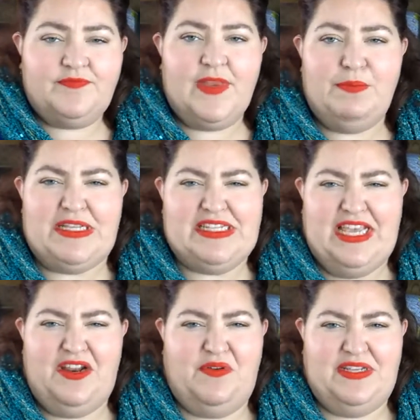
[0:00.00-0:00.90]

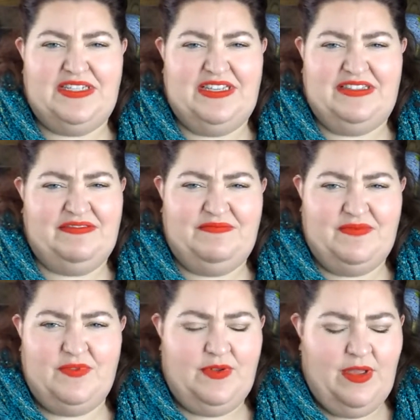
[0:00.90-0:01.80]
mosquitoes.
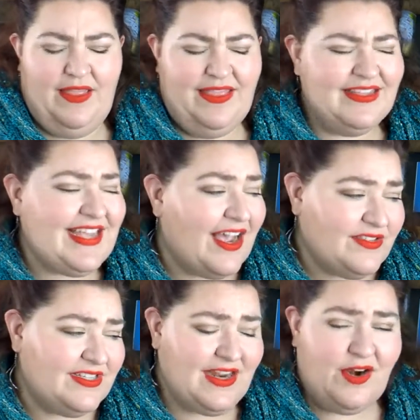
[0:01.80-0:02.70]
And this
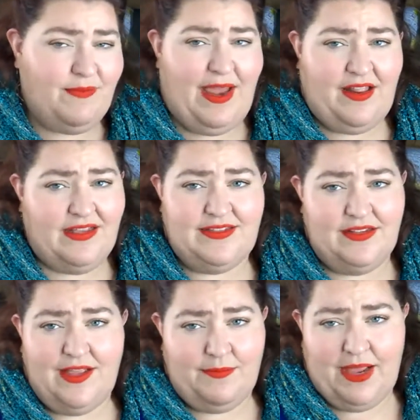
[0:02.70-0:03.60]
house is not hermetically
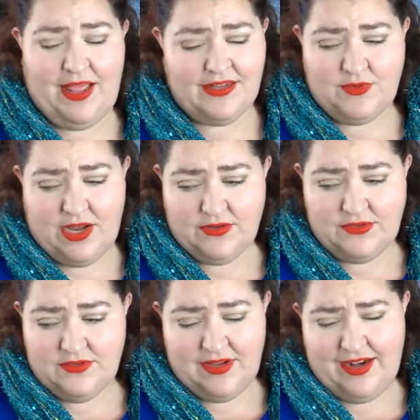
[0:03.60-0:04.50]
sealed like my last
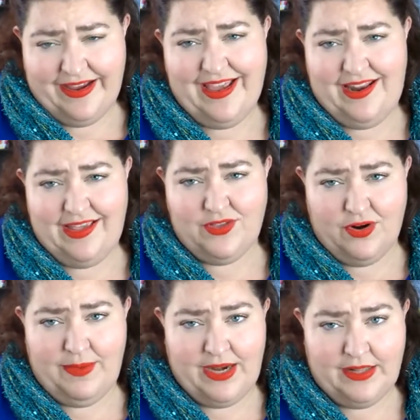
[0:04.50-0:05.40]
house. And I kind of like the
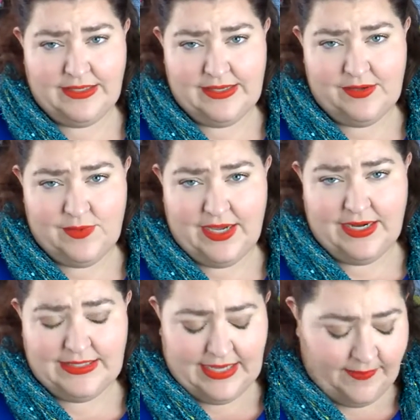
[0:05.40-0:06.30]
hermetically sealed. What can
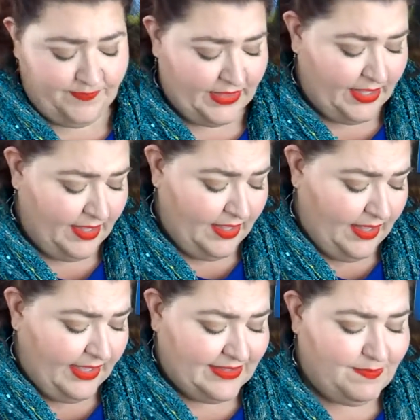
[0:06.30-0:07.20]
I say?
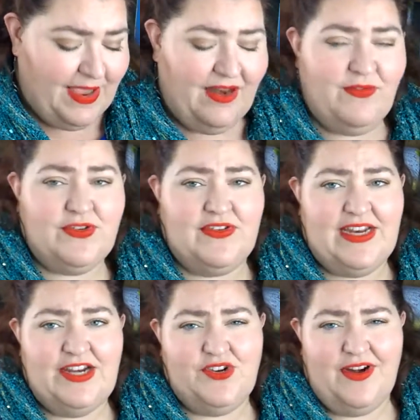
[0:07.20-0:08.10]
Man versus
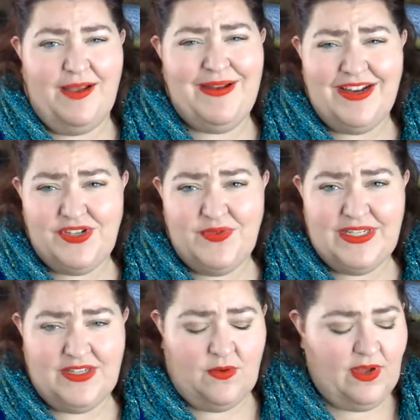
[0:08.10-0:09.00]
nature, and I'm not doing
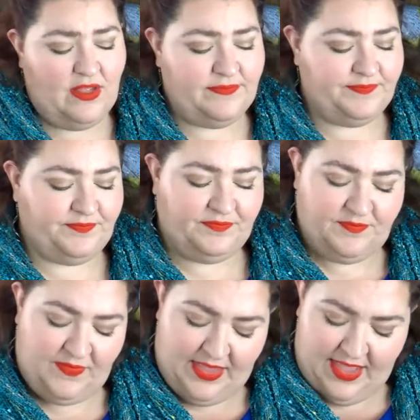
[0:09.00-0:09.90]
so well.
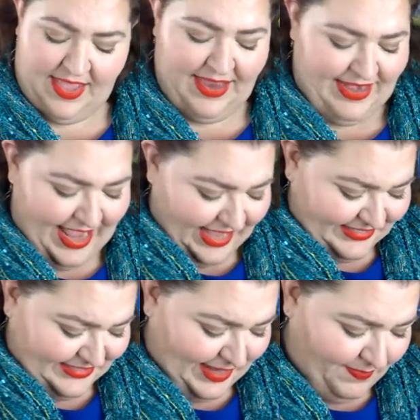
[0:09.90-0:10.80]

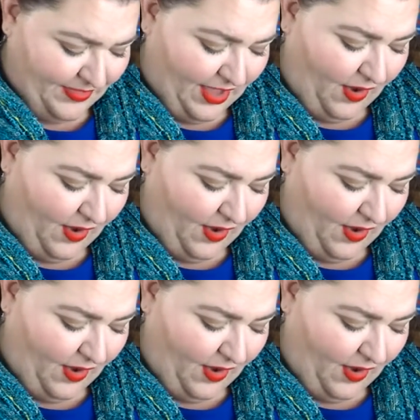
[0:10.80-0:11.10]
Next up, though,